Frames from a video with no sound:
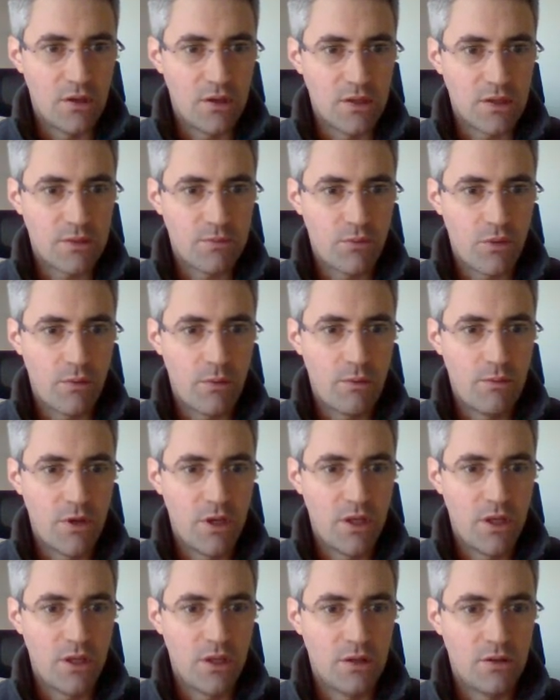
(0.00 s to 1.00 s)
is
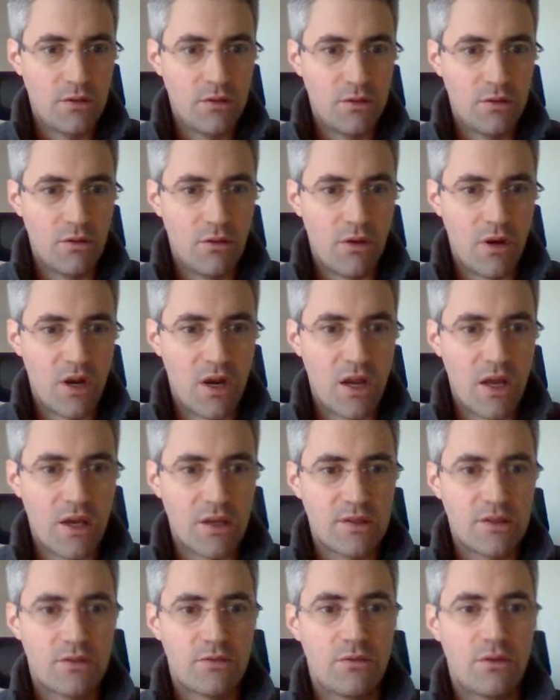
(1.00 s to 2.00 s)
probably the
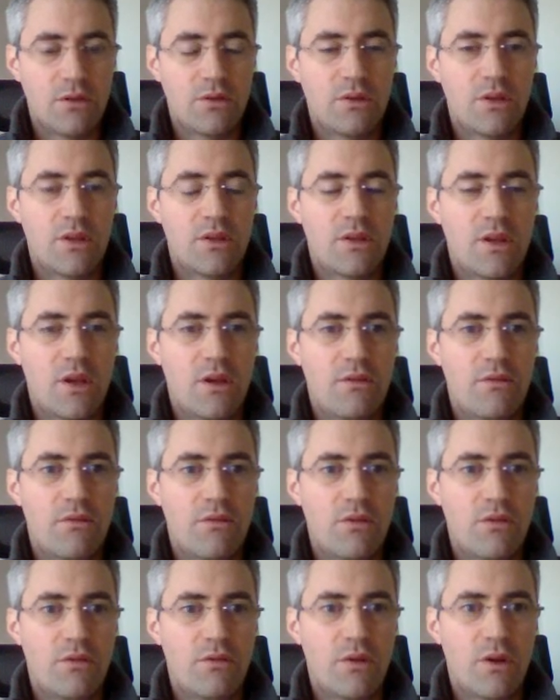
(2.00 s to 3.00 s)
last one that I
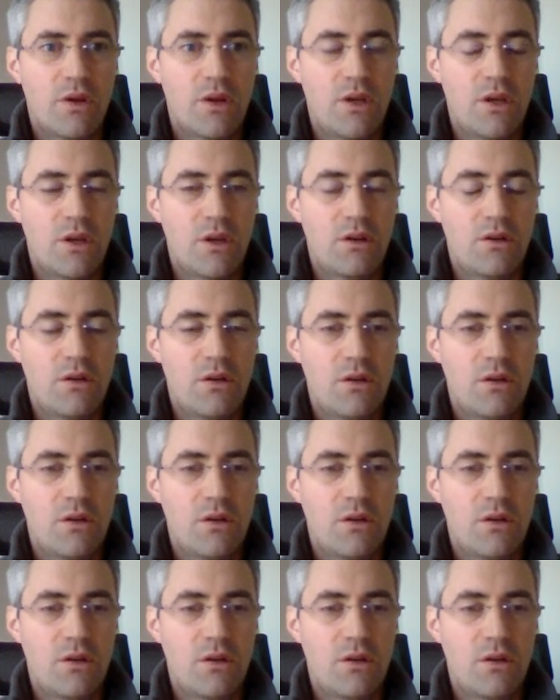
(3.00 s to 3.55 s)
have over here.